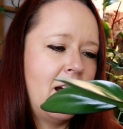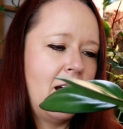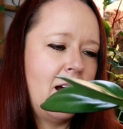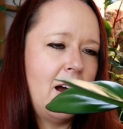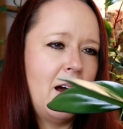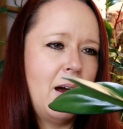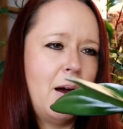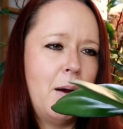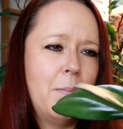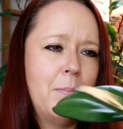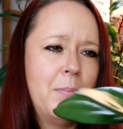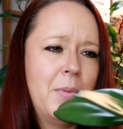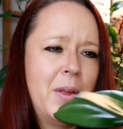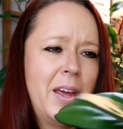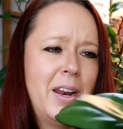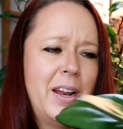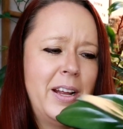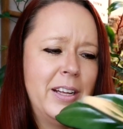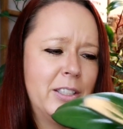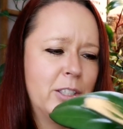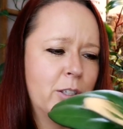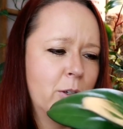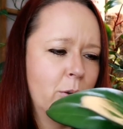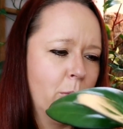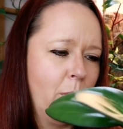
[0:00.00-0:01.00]

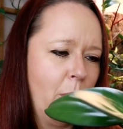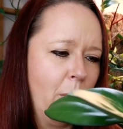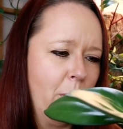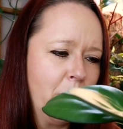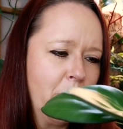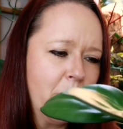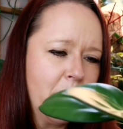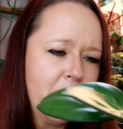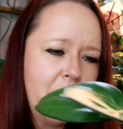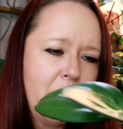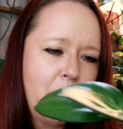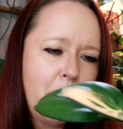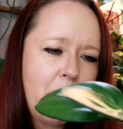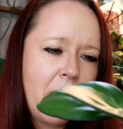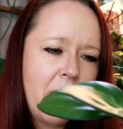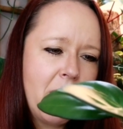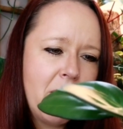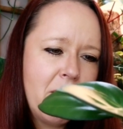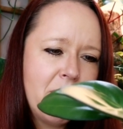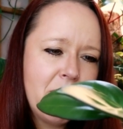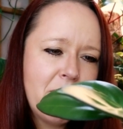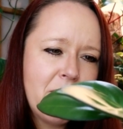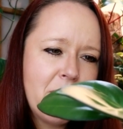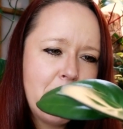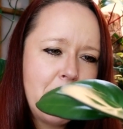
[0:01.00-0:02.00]
It has grown really
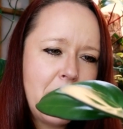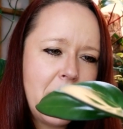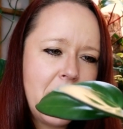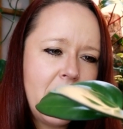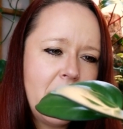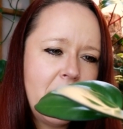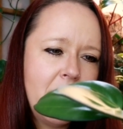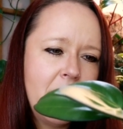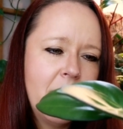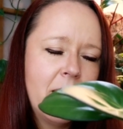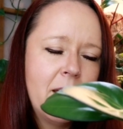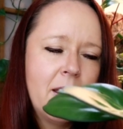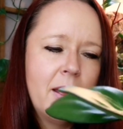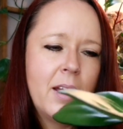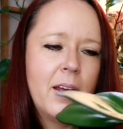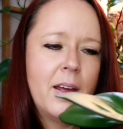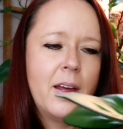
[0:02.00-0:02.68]
well for me.